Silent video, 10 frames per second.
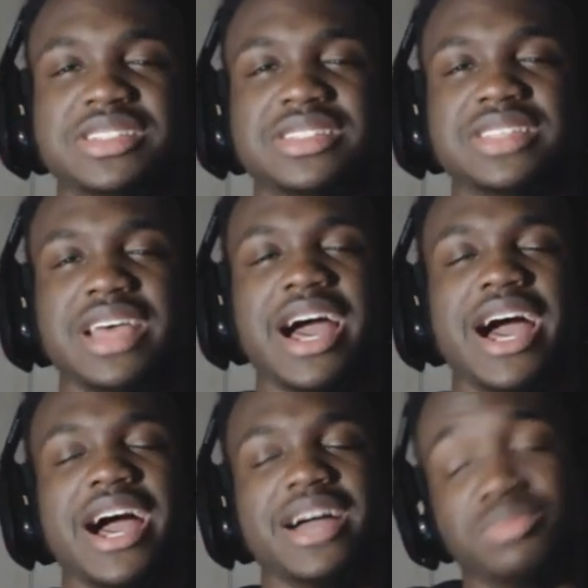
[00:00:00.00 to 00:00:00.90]
is just,
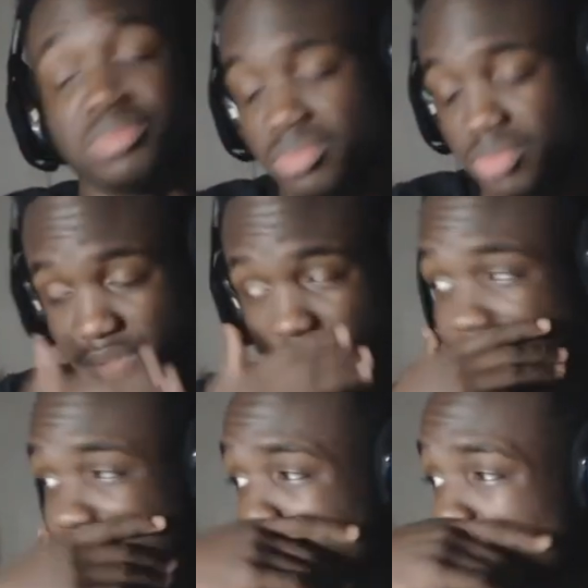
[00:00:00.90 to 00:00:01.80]
I,
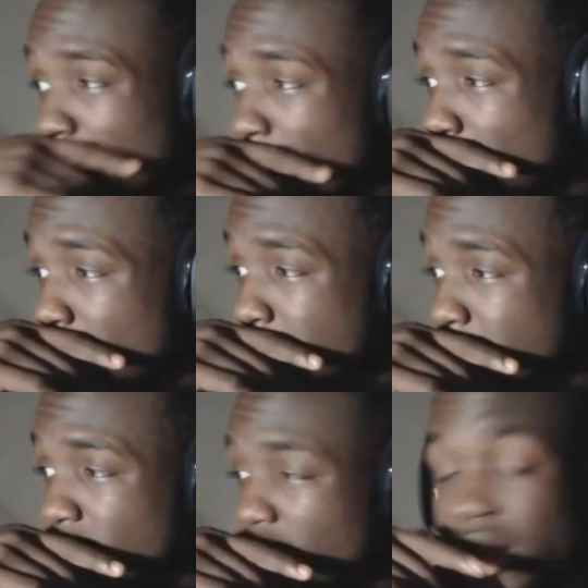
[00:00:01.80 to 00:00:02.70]
boys,
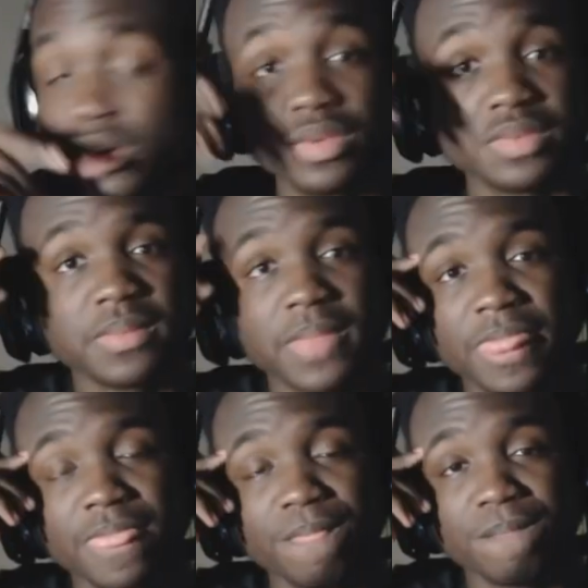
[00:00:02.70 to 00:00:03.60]
I don't.
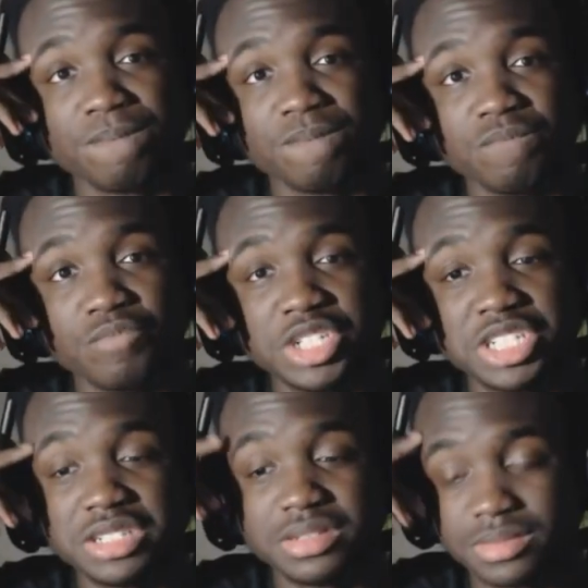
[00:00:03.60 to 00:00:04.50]

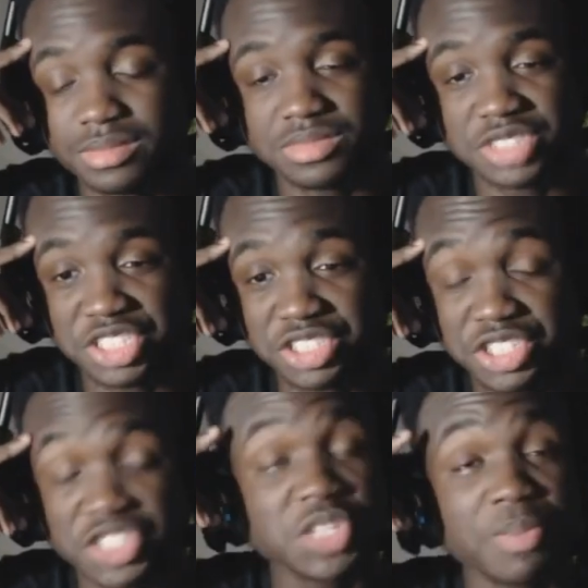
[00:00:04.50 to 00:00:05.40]
She's
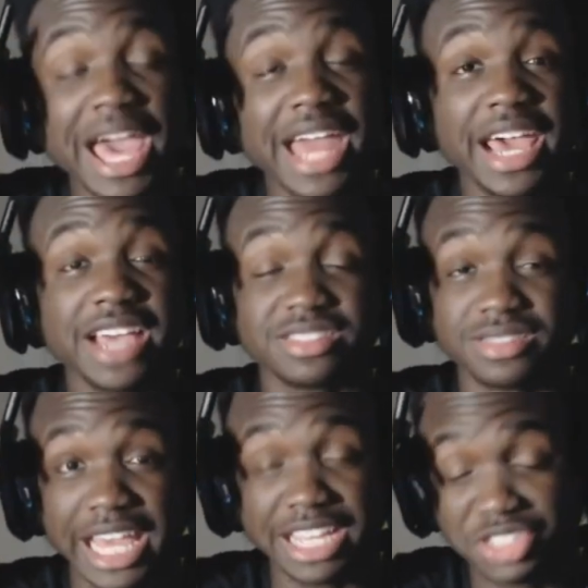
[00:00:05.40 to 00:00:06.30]
she's just a
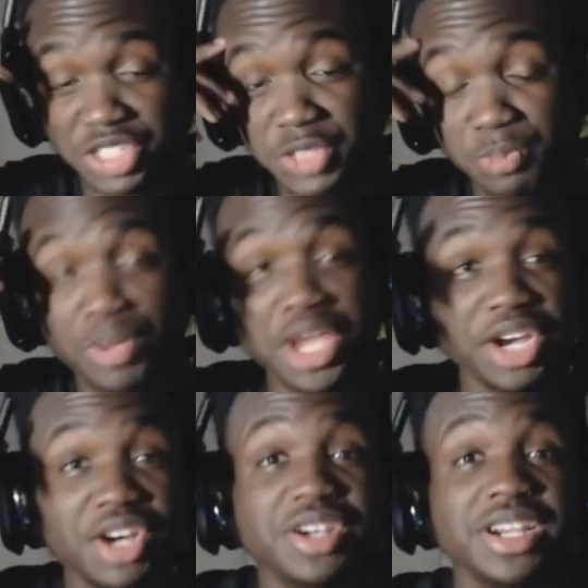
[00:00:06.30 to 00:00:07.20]
badass. Like she's
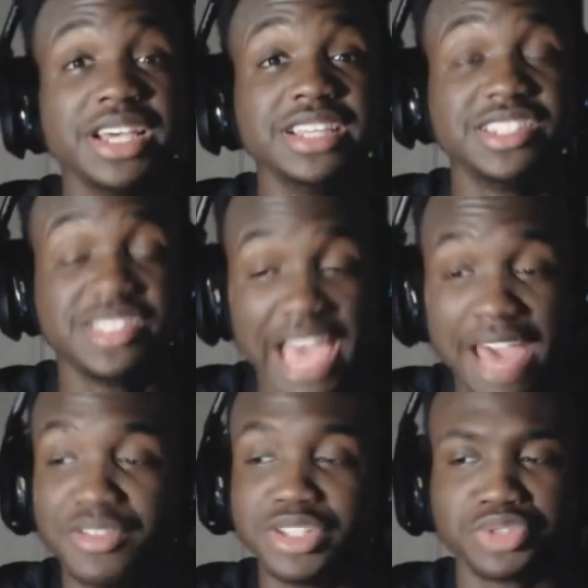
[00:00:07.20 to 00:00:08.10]
pure
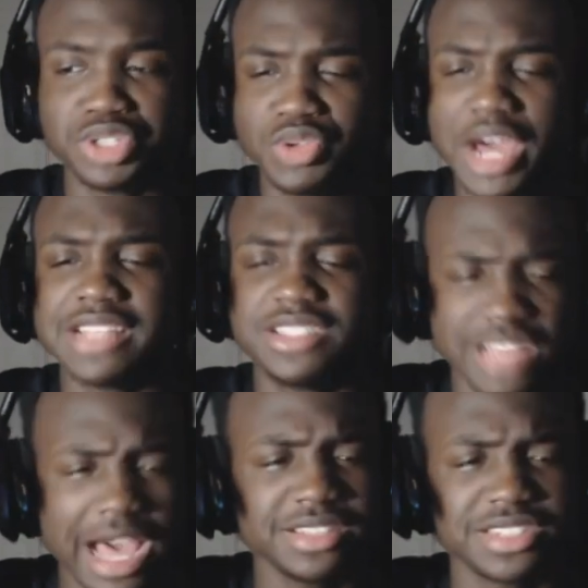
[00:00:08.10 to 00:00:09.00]
savagery. You got
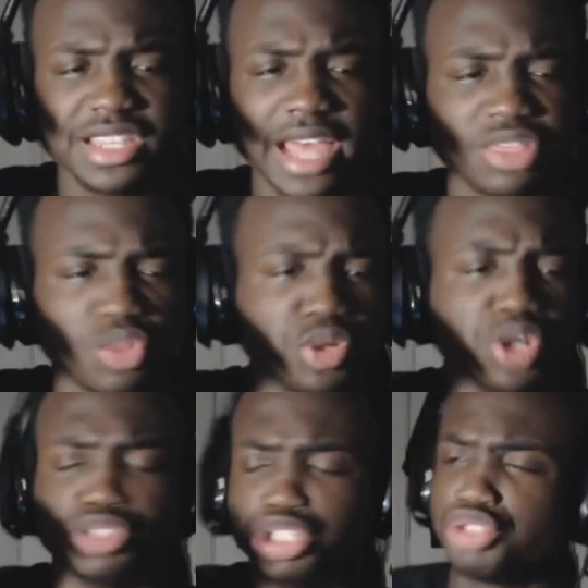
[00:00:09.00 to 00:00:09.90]
Satsuki like the
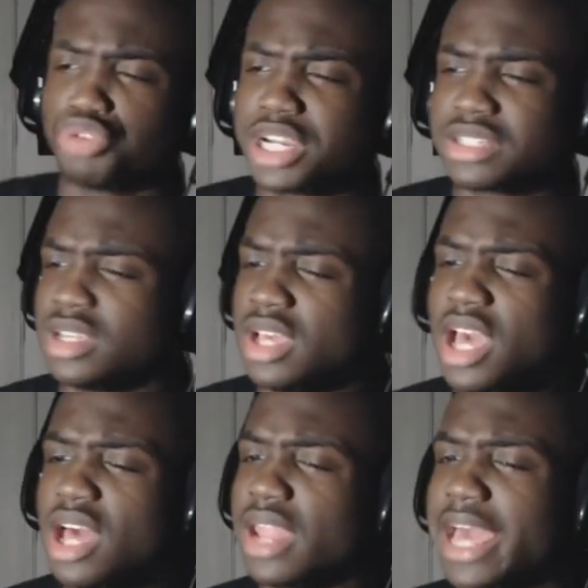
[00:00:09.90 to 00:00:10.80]
real strict,
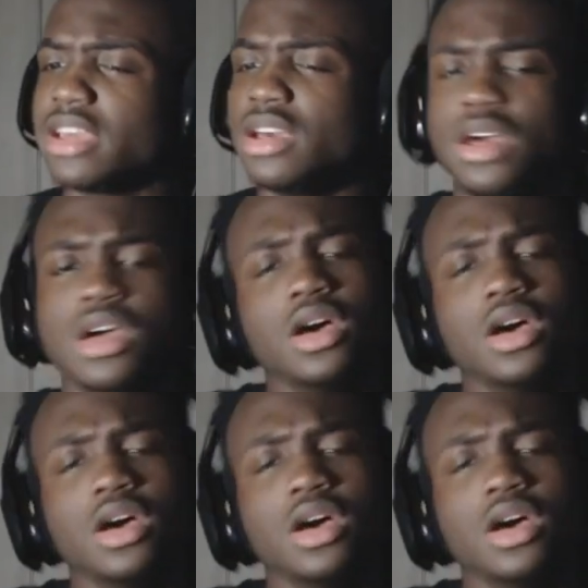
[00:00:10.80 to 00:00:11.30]
like